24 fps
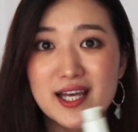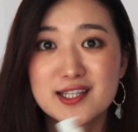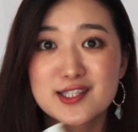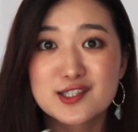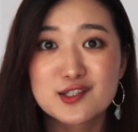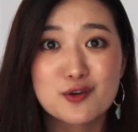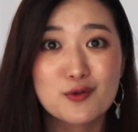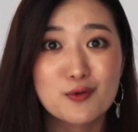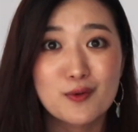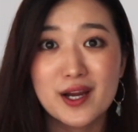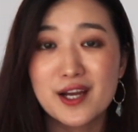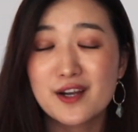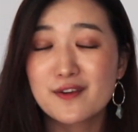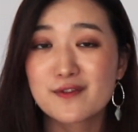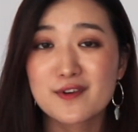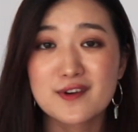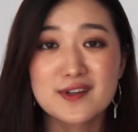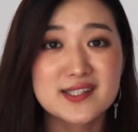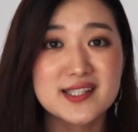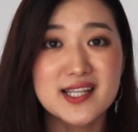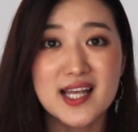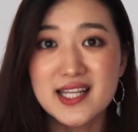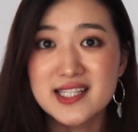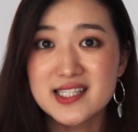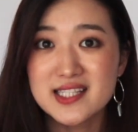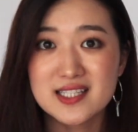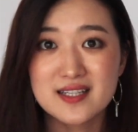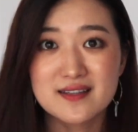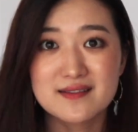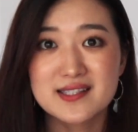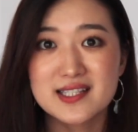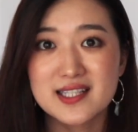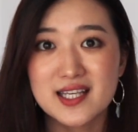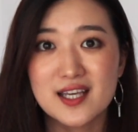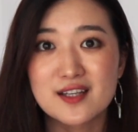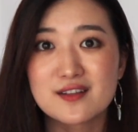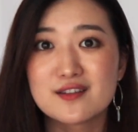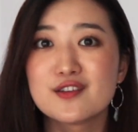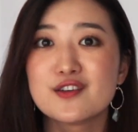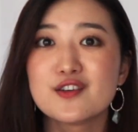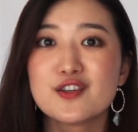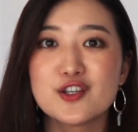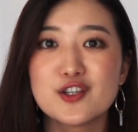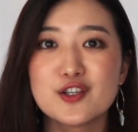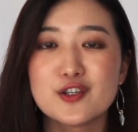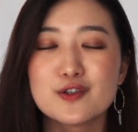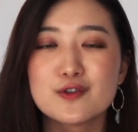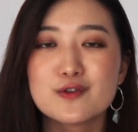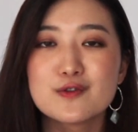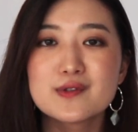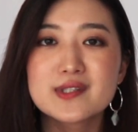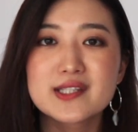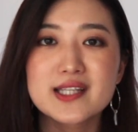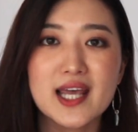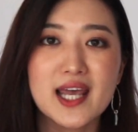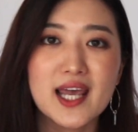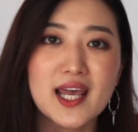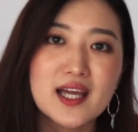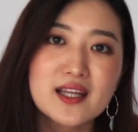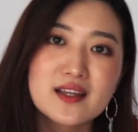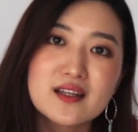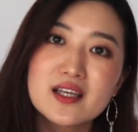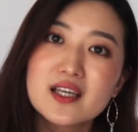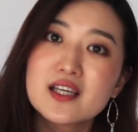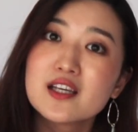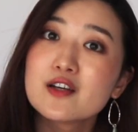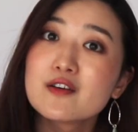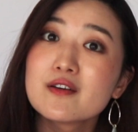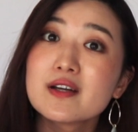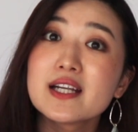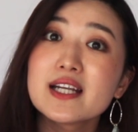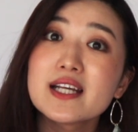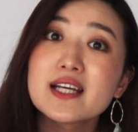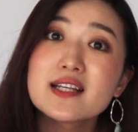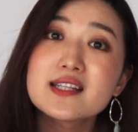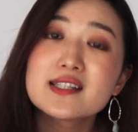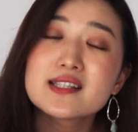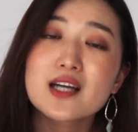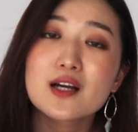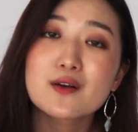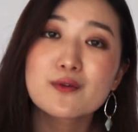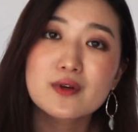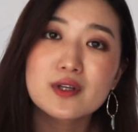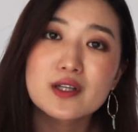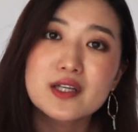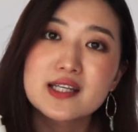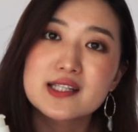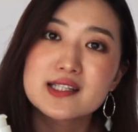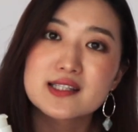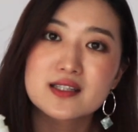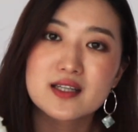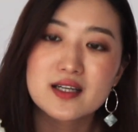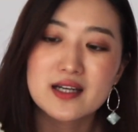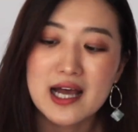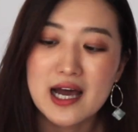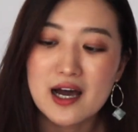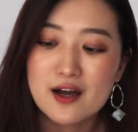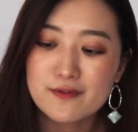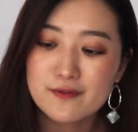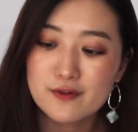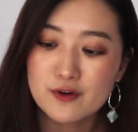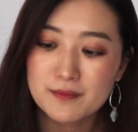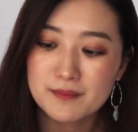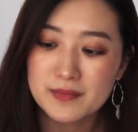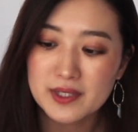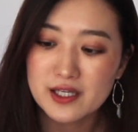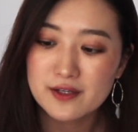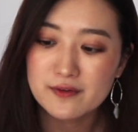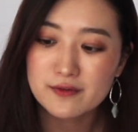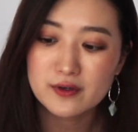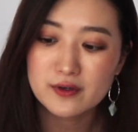it's great for sensitive skin to use. And the ingredients that really stood out for me